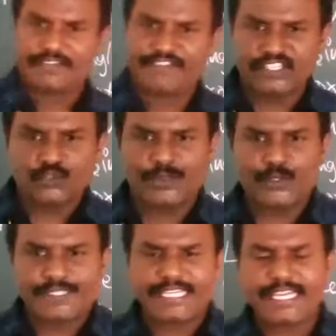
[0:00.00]
First
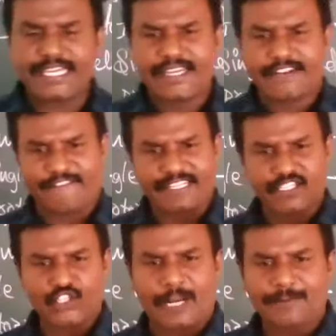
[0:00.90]
PUC,
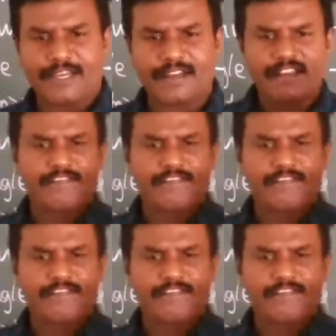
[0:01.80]
first chapter,